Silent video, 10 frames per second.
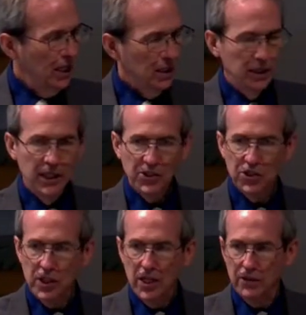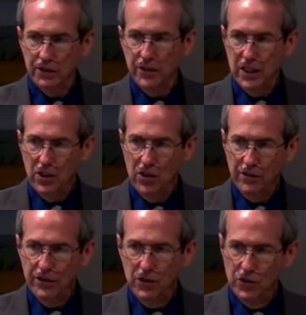let's not feed our
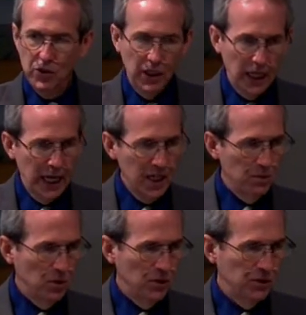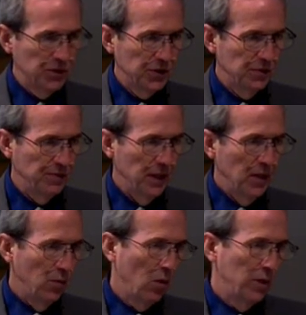food to the animals
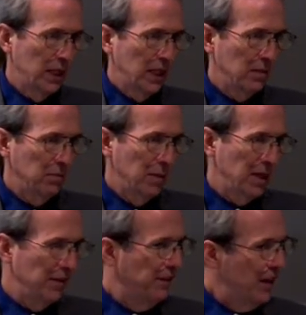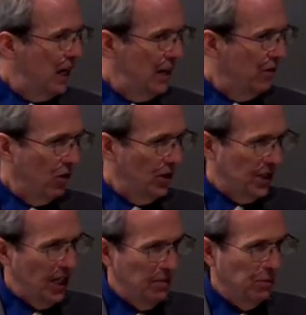where we get maybe a 5 or a
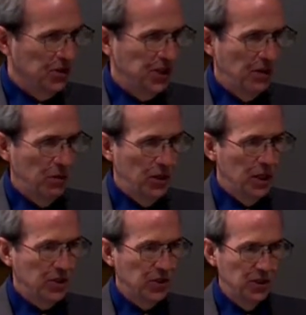10% reduction.